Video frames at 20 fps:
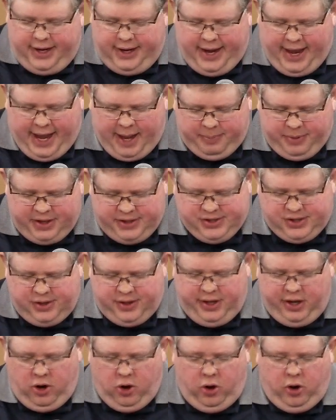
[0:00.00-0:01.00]
inhabitants of
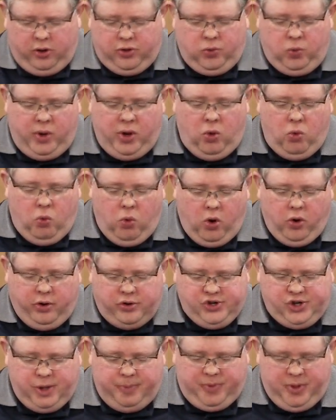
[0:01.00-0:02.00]
the earth will
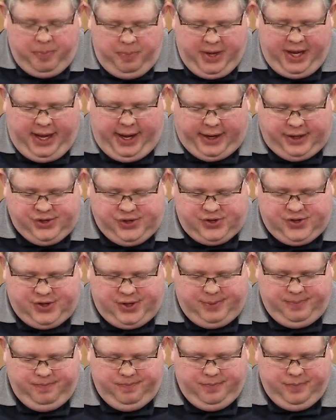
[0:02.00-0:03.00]
worship the beast,
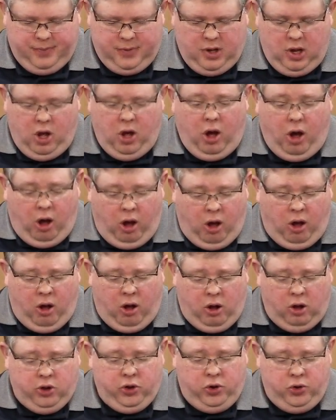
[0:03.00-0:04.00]

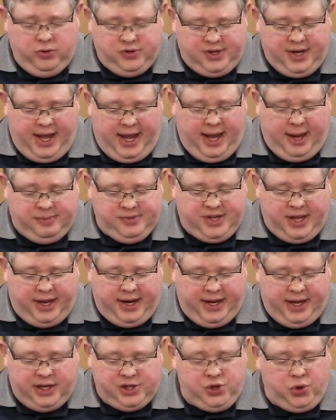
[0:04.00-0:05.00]
all whose names, that
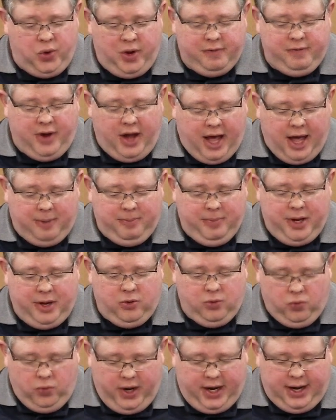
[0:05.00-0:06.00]
is, who have not
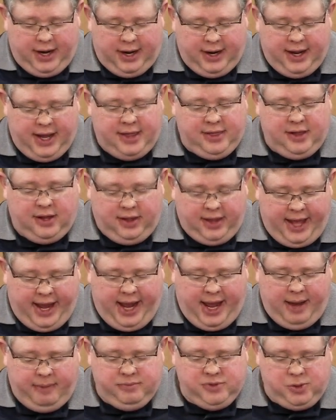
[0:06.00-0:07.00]
been written in the
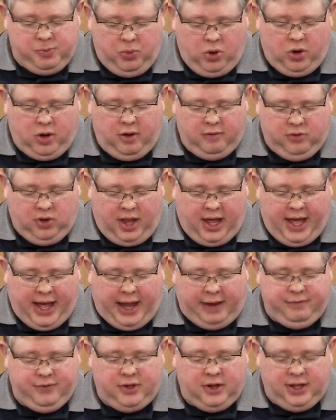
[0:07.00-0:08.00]
Lamb's book of
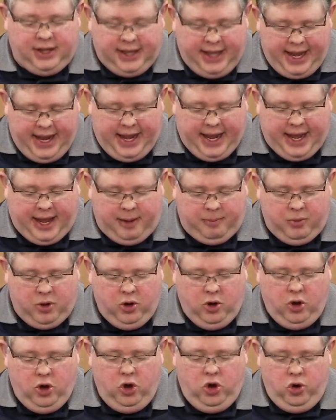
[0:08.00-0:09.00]
life, the Lamb
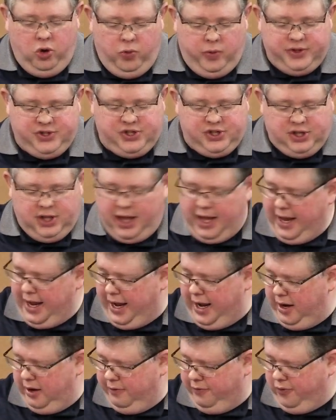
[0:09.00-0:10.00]
who was
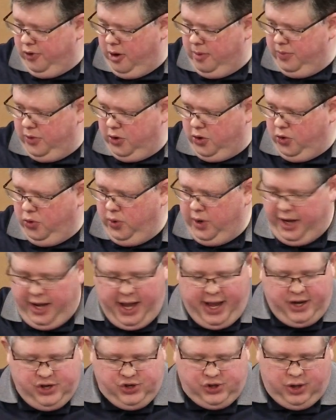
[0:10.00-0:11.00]
slain from the
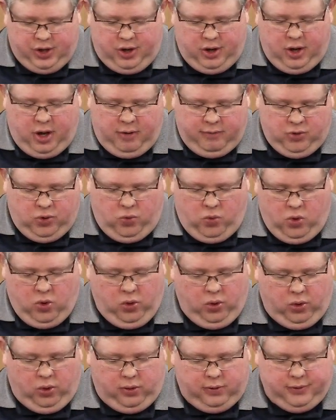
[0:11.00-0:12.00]
creation of the
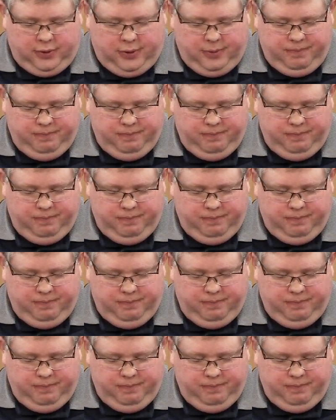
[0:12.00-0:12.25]
world.